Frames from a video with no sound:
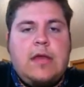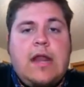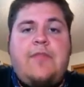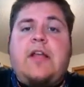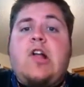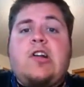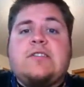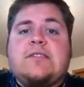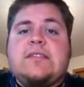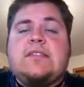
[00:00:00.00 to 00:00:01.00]
And I think
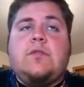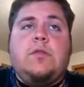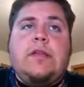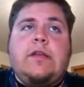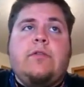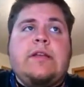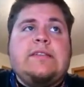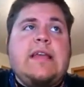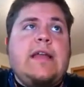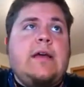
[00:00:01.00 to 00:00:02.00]
Carson Sestouli
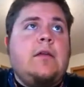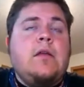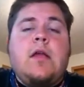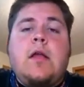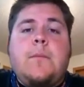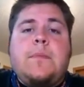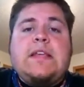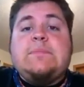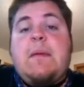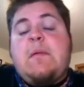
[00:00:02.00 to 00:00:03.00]
agrees. He had a
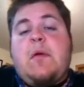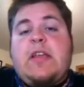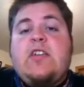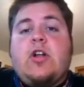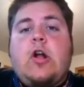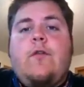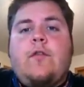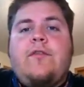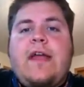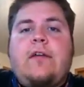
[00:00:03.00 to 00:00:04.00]
piece maybe about a year ago
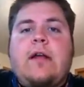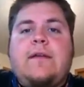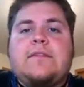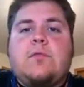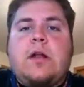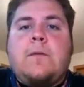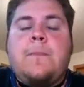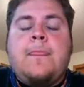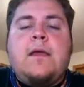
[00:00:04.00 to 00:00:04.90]
for FanGraphs where